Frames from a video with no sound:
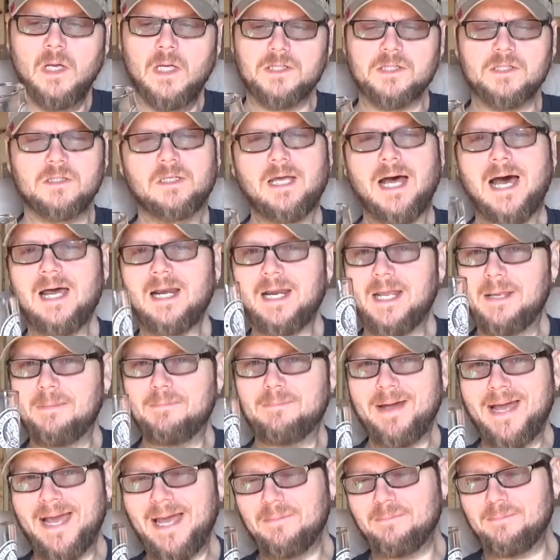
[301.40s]
It's not a
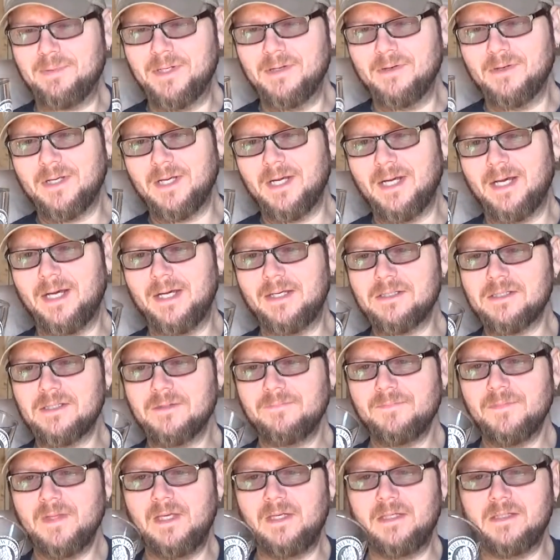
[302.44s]
bad beer, guys,
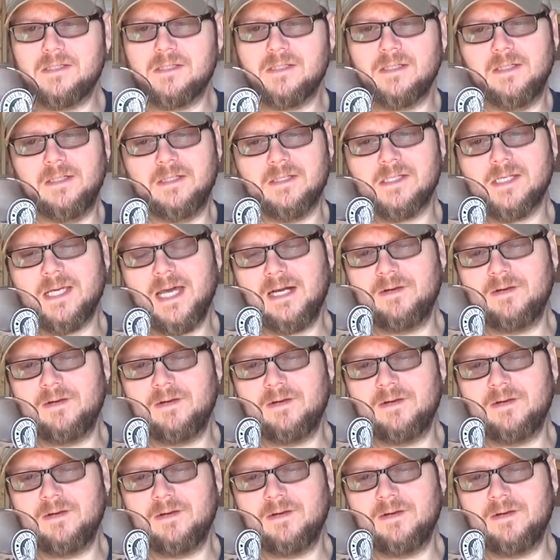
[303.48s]
and it's